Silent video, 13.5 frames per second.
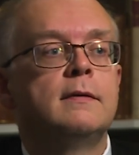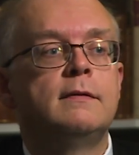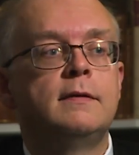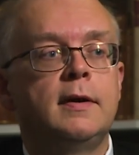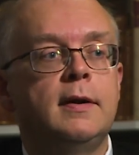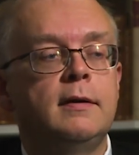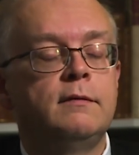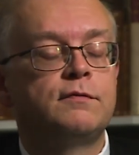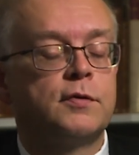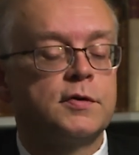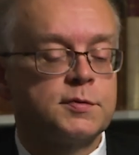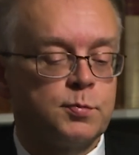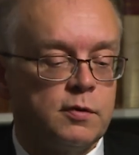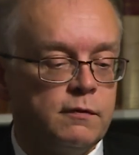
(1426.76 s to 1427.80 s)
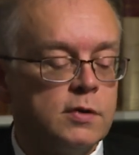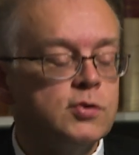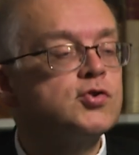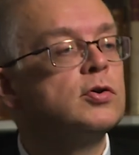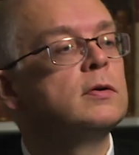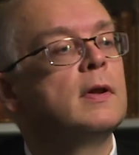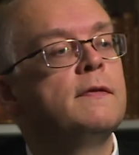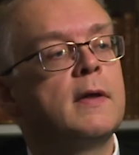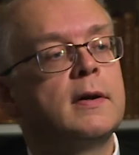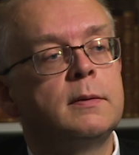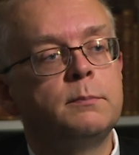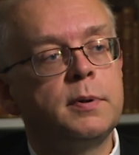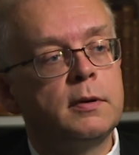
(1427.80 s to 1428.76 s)
the first provincial and
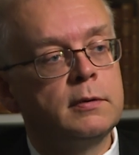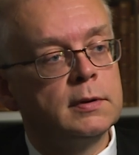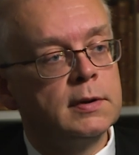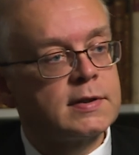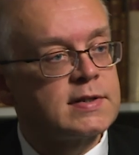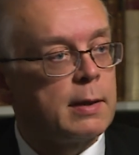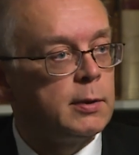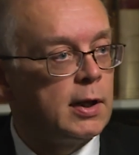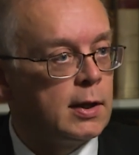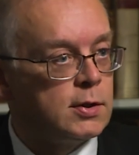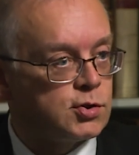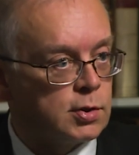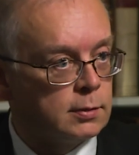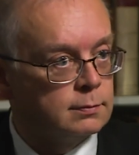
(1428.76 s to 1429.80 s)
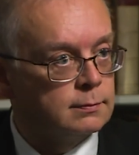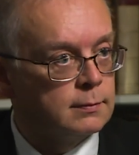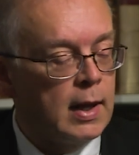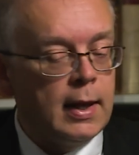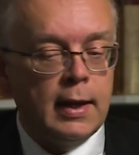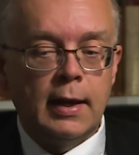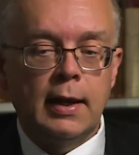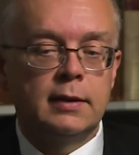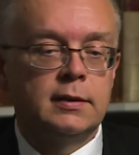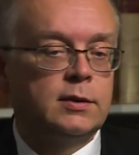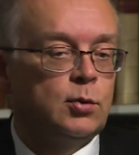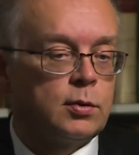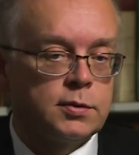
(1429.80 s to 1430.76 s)
then imperial examination.
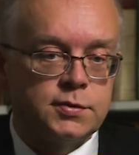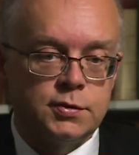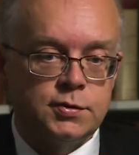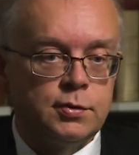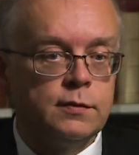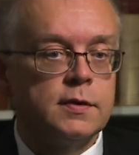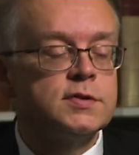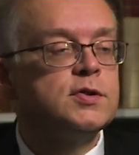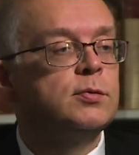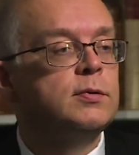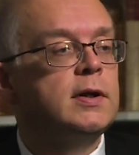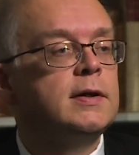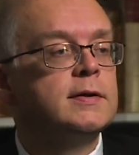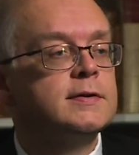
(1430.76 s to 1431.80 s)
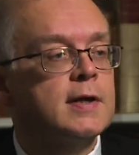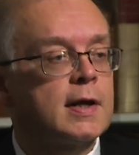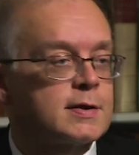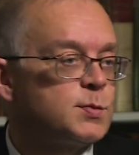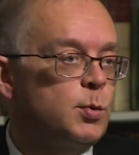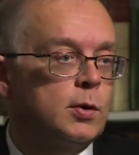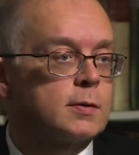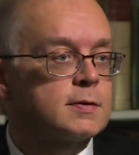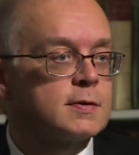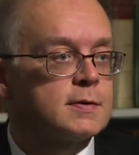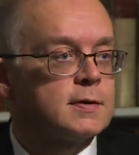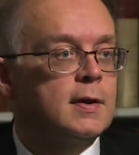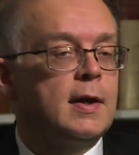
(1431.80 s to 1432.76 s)
And in order to do this, you needed
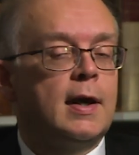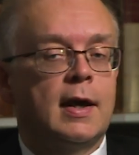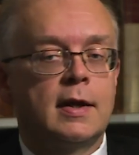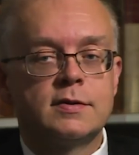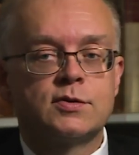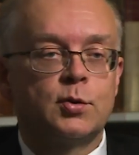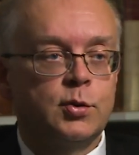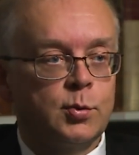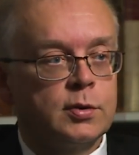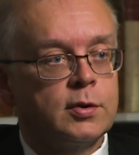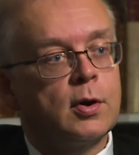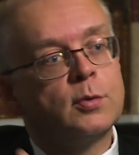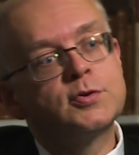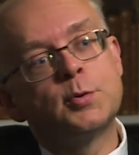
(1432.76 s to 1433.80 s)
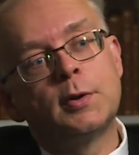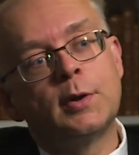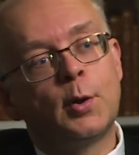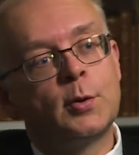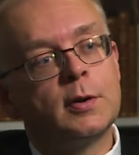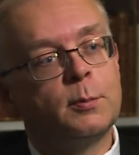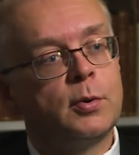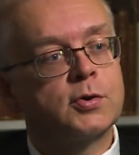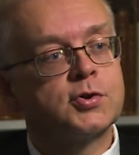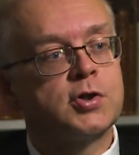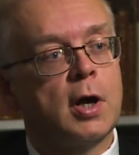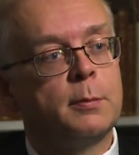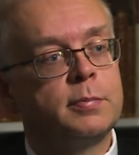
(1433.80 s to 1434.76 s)
textbooks. And so you would go to a local
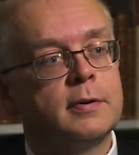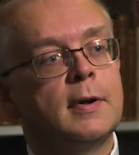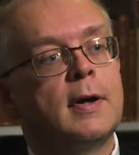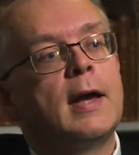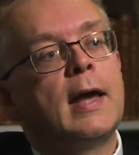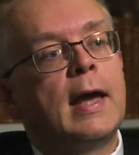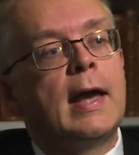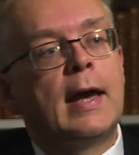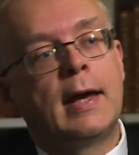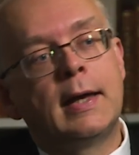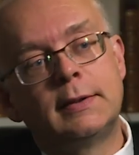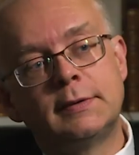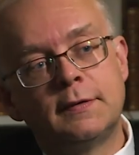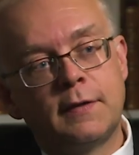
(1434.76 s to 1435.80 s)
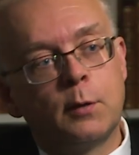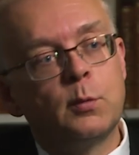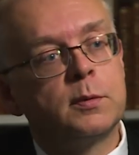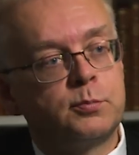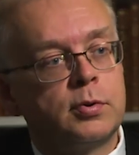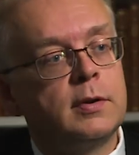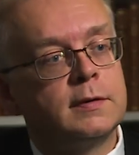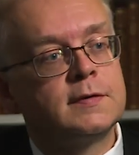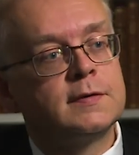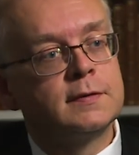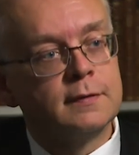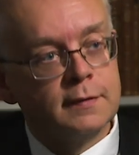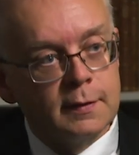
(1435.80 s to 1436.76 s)
bookshop and they would
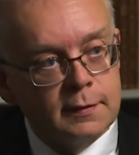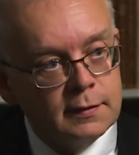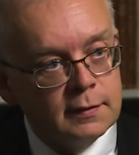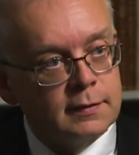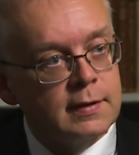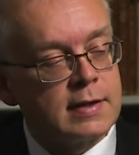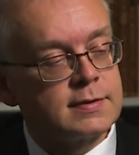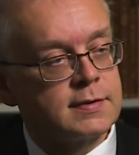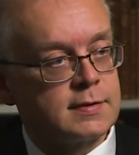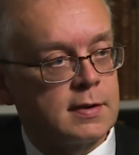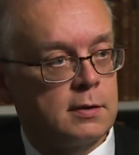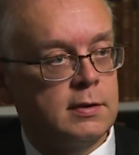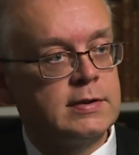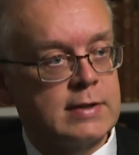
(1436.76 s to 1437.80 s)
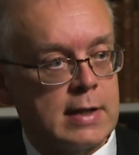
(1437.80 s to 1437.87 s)
print the necessary